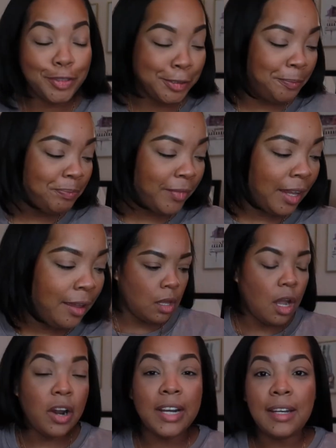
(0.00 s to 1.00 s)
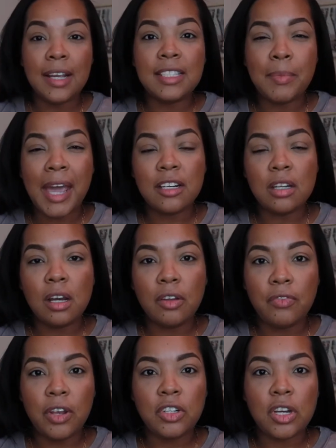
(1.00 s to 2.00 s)
All right, next I'm actually going to
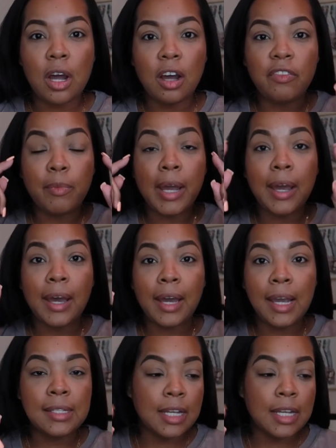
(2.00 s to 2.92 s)
finish off my eyes.